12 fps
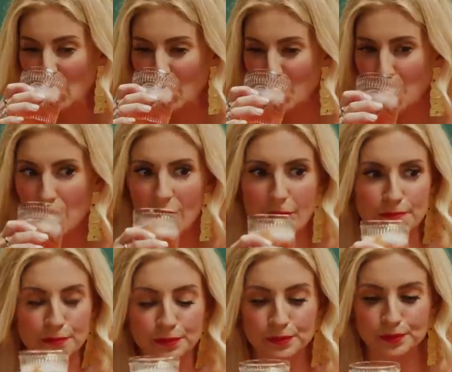in it too.
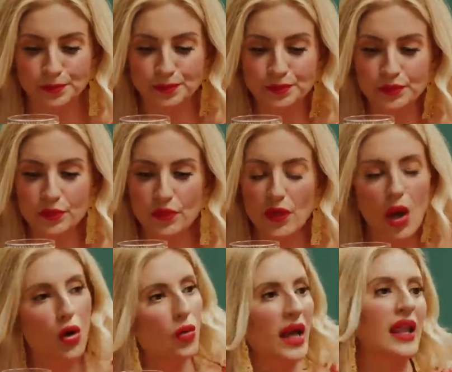Mm.
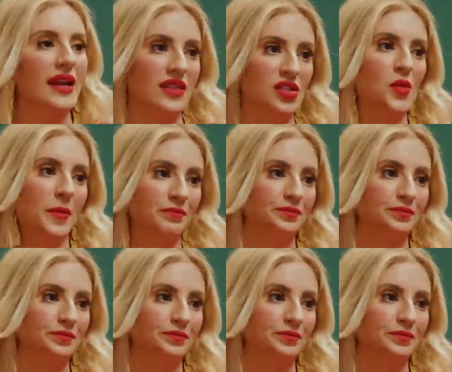Ooh, I like this